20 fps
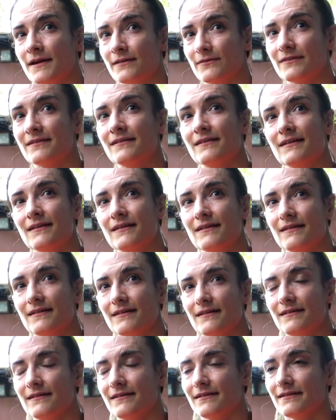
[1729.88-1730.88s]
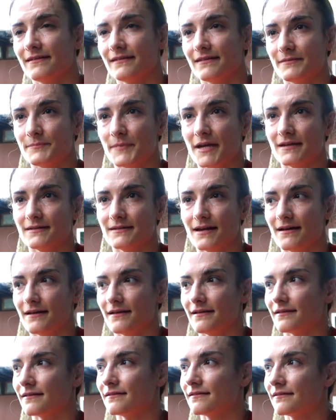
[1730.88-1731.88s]
about yeah. that man
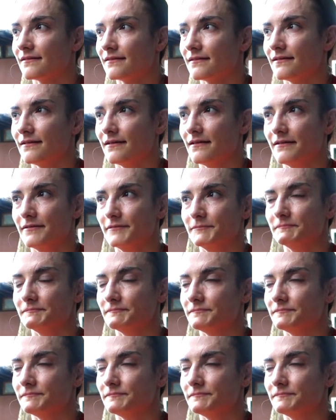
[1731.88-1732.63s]
dying. Um,